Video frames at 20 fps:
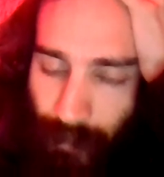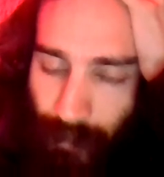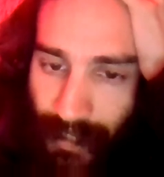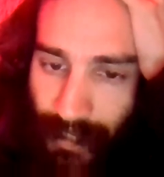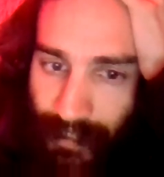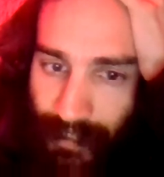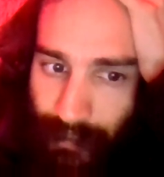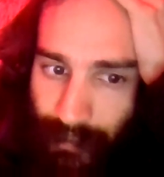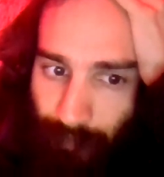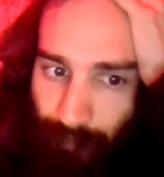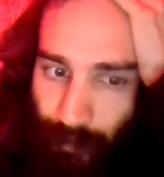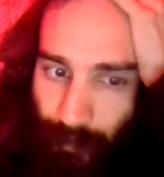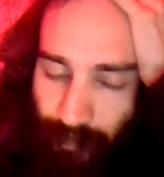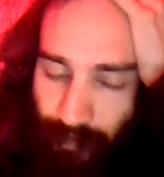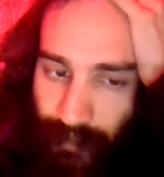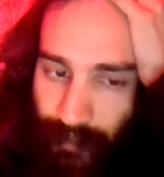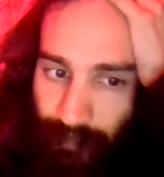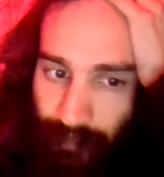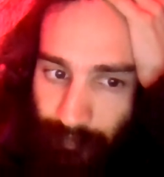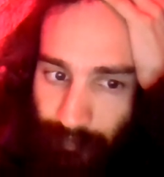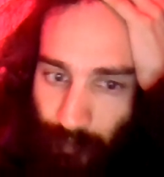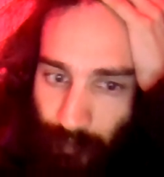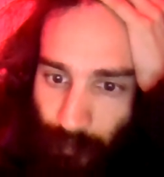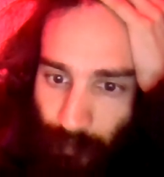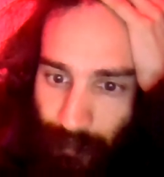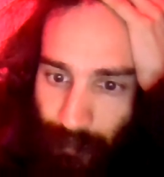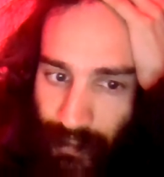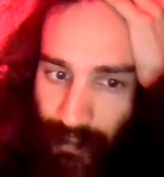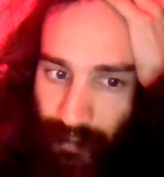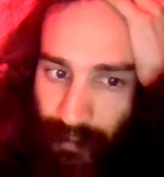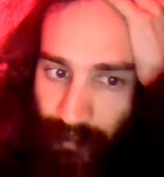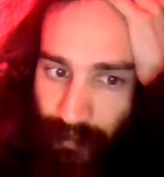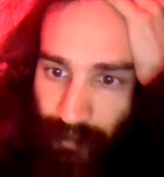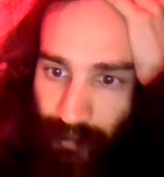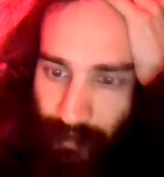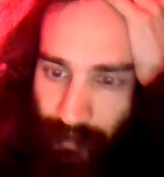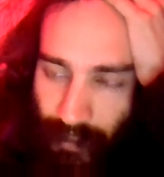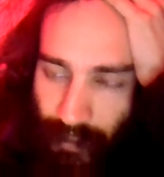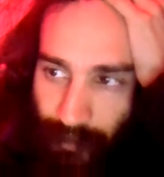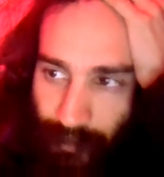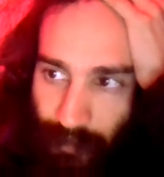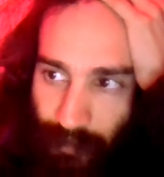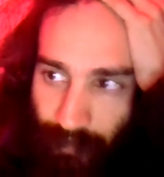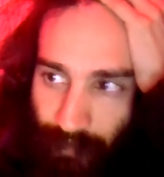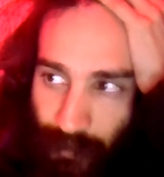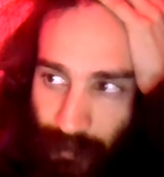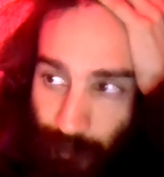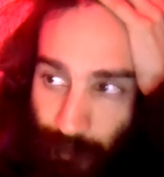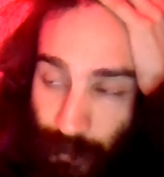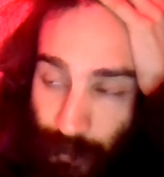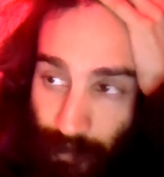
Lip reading: playing in a movie for me. And universe was